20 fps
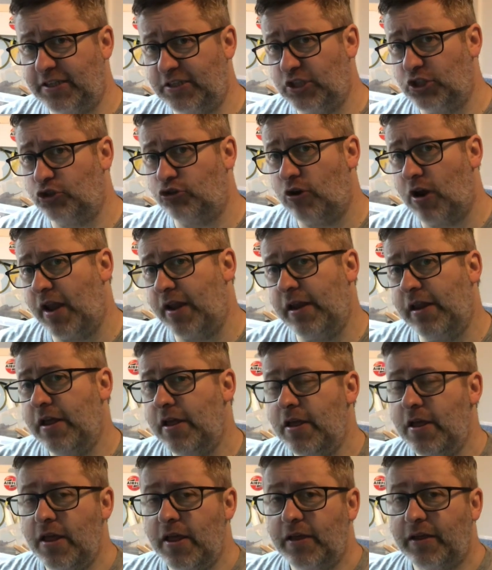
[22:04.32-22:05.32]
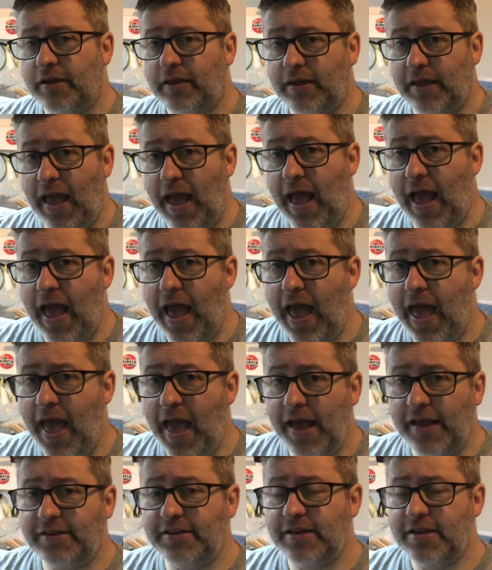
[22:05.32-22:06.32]
to try and get
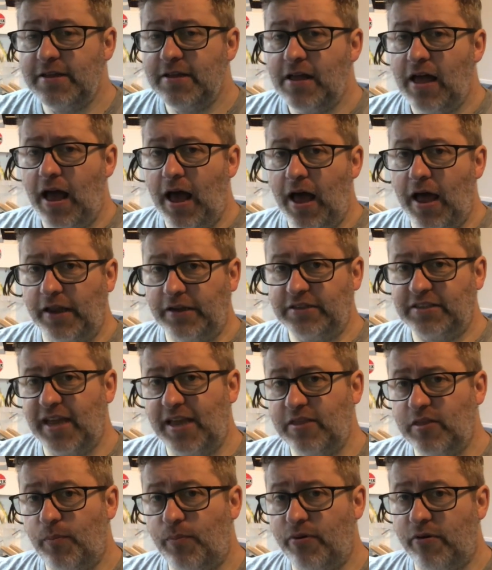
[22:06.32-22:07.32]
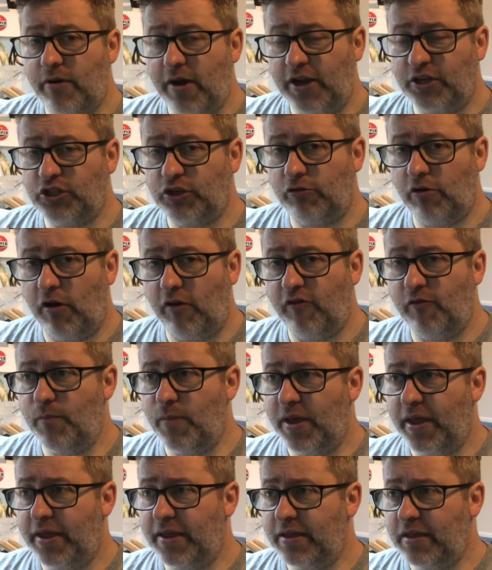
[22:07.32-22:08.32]
ahead and take the pressure off
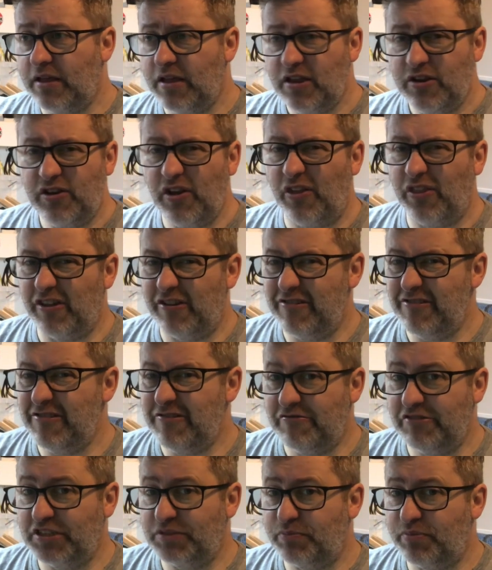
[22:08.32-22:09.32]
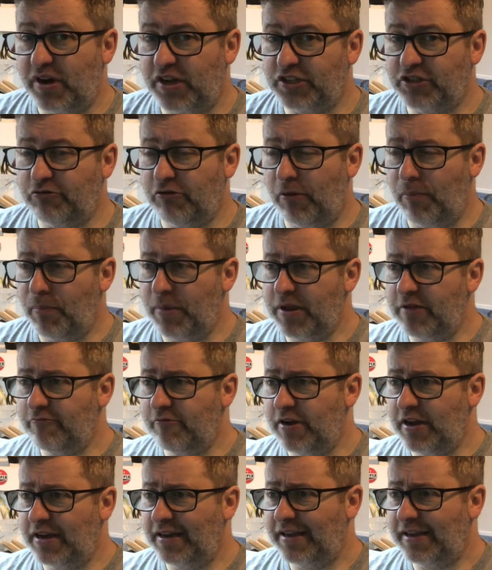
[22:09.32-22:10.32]
me. Not that there is pressure on me
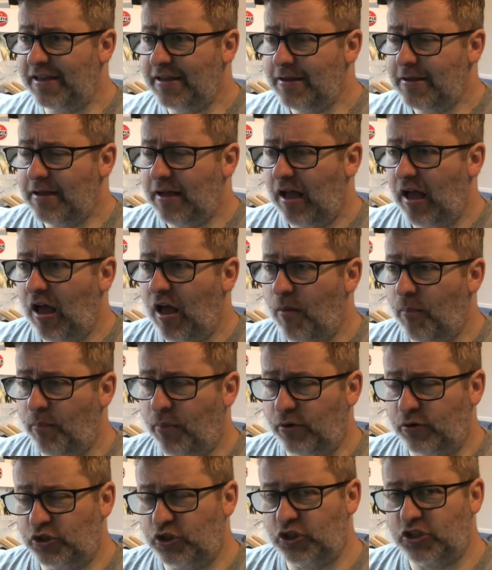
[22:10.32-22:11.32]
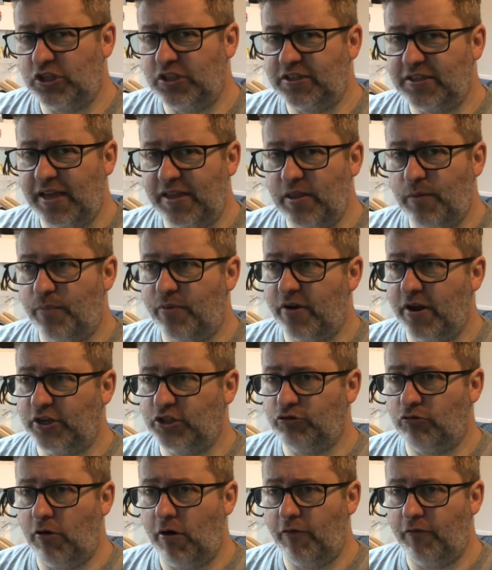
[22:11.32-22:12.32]
really, but just to take the
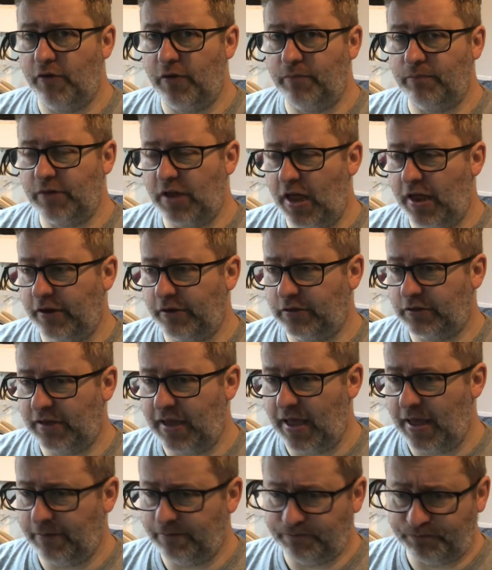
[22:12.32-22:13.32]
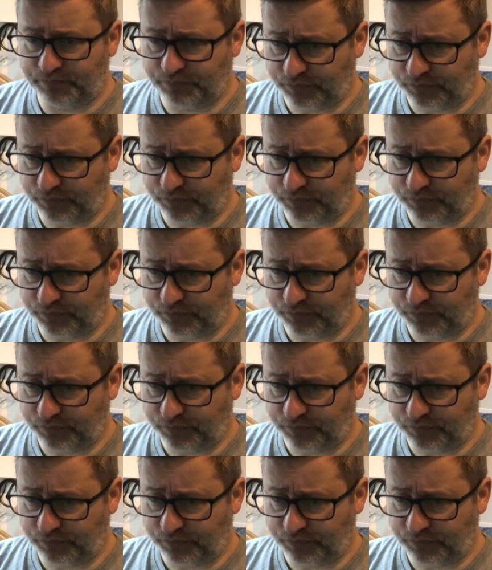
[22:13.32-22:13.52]
pressure off and get